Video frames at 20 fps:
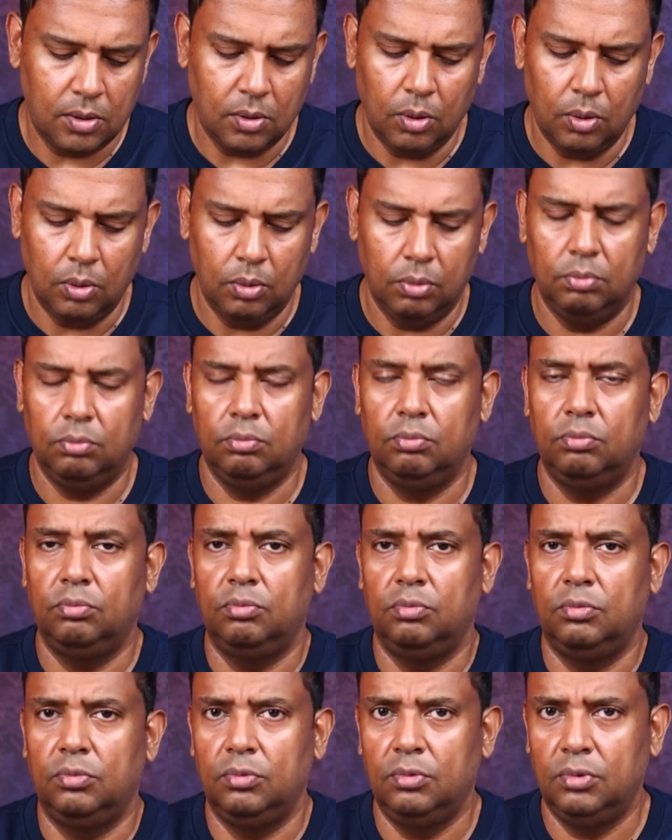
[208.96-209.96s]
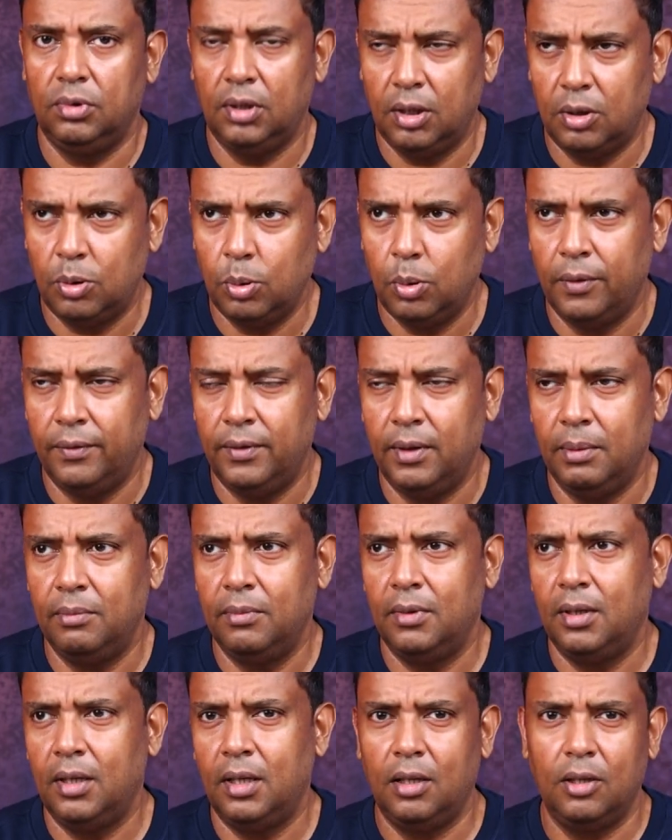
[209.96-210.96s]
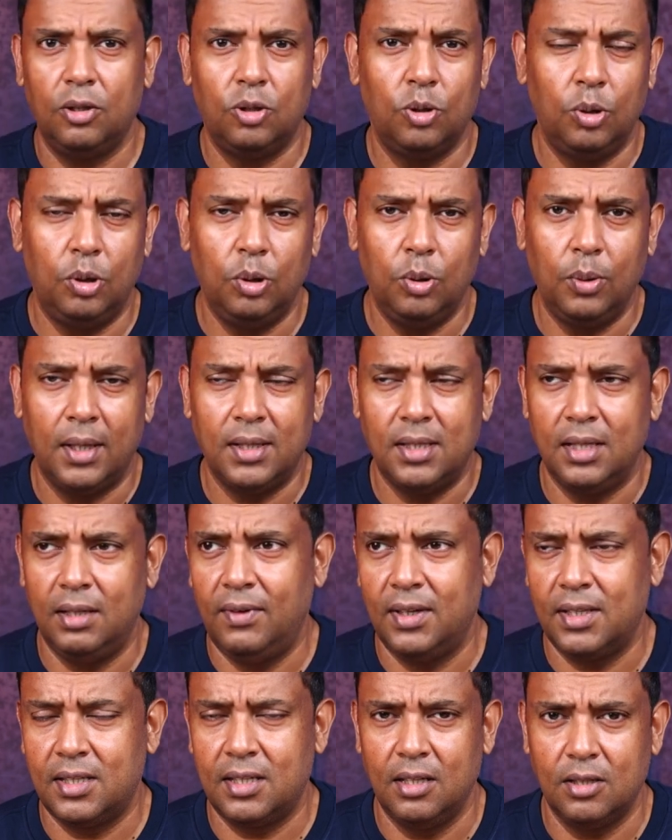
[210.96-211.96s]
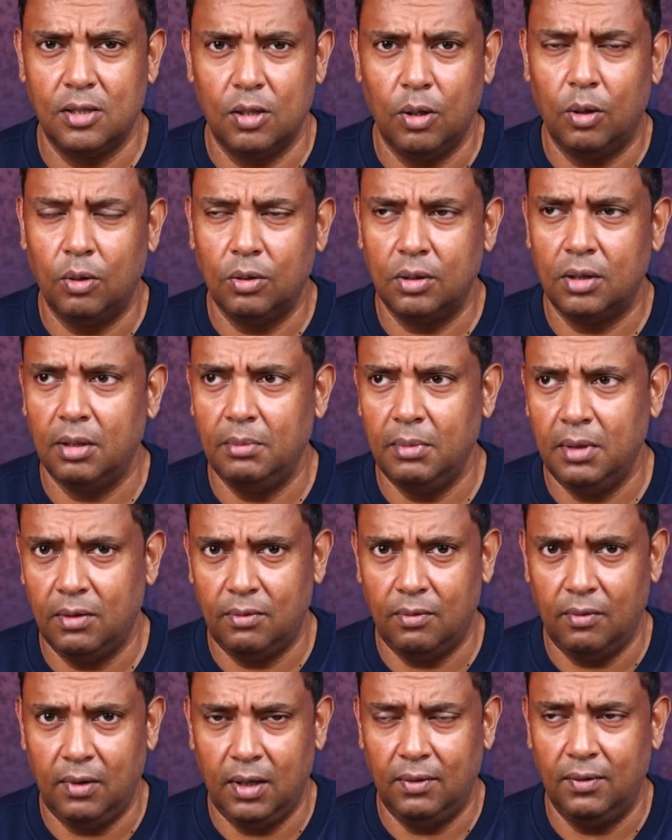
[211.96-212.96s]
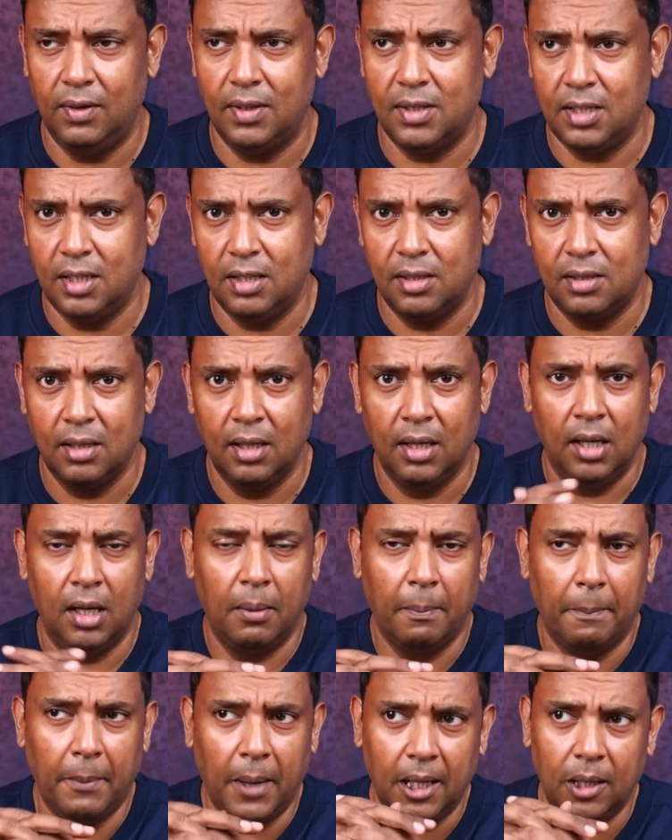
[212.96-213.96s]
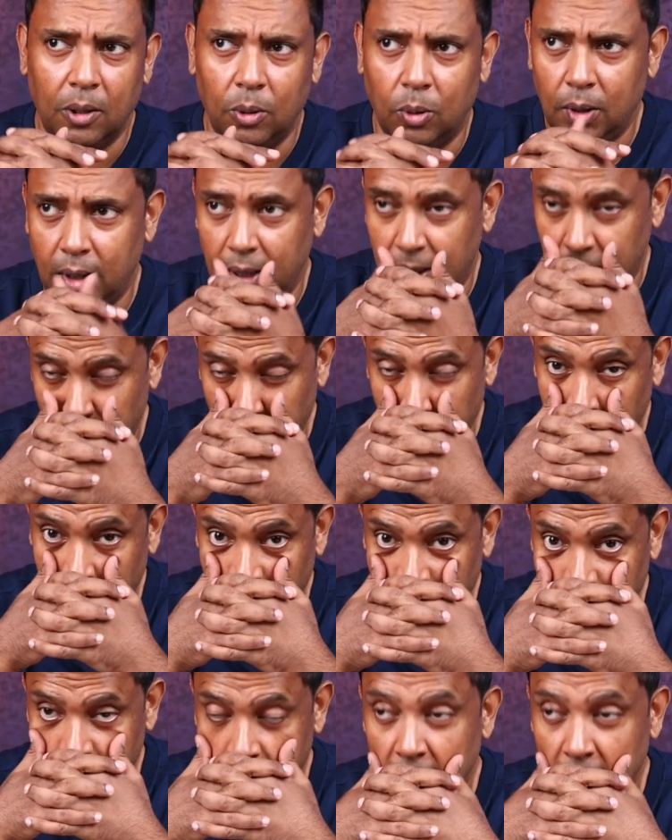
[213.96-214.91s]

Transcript: So the two of them. Should you as investors, long-term investors, buy a holding company?